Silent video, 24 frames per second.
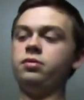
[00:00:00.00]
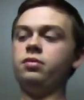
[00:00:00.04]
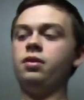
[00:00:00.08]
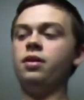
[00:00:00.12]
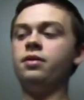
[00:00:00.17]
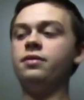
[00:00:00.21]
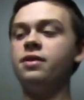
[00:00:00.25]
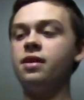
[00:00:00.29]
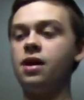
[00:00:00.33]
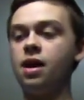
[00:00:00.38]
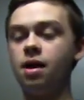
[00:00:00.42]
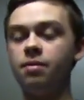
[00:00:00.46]

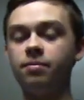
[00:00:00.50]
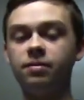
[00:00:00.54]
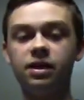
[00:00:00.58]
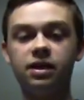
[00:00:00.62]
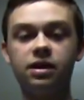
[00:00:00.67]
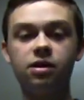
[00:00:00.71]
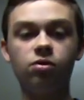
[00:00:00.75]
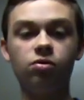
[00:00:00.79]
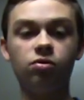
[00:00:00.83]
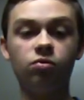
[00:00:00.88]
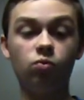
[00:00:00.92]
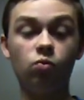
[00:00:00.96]
What's that? I'm going
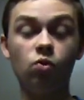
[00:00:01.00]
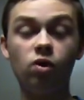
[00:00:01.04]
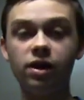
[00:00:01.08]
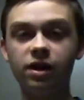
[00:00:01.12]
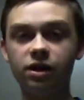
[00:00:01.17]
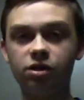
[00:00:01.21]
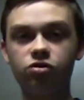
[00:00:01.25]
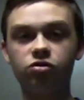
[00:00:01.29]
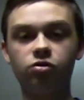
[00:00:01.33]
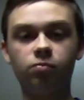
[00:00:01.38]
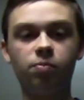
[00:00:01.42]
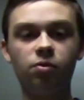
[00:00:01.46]
to kill one
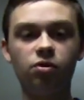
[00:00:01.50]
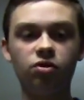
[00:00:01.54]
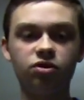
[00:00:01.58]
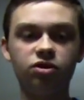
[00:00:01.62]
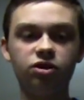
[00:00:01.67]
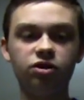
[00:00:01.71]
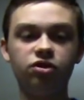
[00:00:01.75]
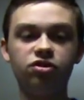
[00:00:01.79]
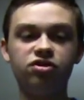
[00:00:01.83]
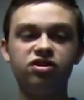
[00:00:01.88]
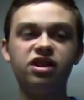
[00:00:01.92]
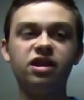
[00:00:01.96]
extra
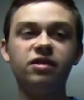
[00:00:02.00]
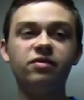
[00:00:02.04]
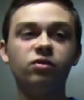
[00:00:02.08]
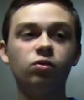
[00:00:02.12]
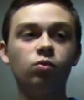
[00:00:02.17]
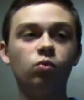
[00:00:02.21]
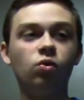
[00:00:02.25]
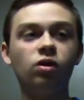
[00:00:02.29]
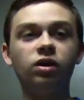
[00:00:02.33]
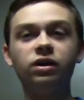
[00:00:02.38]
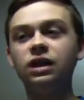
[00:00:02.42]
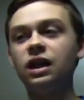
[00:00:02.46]
person. You're
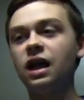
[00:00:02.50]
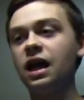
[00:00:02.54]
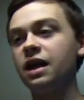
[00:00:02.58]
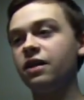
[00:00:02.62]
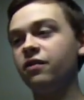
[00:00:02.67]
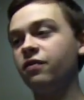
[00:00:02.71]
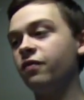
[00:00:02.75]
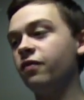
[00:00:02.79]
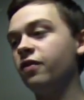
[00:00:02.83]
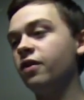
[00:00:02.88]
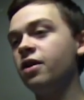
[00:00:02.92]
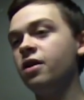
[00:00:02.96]
saving one
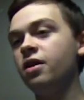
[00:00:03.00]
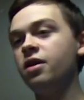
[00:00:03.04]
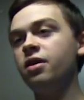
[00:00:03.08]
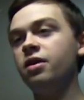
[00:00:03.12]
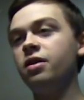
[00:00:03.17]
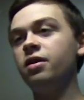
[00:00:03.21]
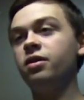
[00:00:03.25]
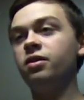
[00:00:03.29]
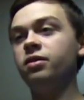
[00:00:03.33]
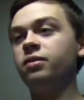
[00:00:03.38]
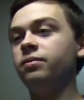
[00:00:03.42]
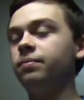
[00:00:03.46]
life.
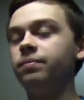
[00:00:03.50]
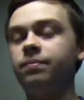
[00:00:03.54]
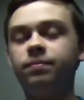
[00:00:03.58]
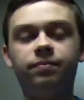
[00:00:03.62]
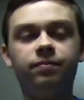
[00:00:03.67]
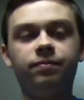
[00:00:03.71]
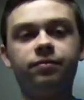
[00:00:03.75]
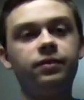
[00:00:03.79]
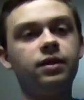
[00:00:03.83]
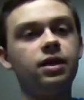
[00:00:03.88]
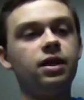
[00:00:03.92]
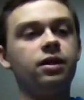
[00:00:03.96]

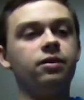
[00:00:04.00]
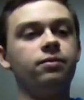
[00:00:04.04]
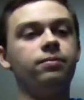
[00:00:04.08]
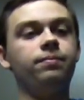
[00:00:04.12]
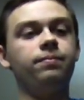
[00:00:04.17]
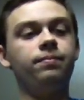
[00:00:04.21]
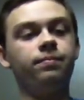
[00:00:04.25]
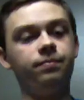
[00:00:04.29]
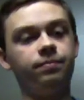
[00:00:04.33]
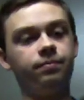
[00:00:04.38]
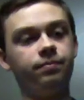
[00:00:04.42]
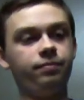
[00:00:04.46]

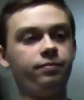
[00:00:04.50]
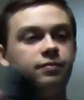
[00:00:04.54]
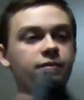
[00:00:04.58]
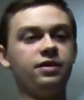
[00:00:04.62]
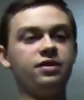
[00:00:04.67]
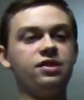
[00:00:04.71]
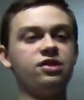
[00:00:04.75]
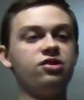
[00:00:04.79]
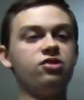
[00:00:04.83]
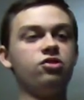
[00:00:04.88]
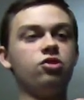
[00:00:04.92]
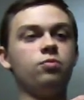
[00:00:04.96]
No.
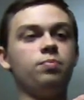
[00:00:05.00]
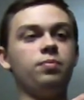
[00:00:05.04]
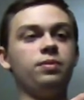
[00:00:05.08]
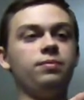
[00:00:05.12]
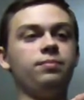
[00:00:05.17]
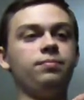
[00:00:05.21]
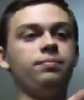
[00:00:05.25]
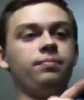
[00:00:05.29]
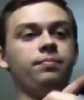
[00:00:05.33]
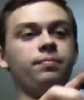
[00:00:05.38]
Stupid.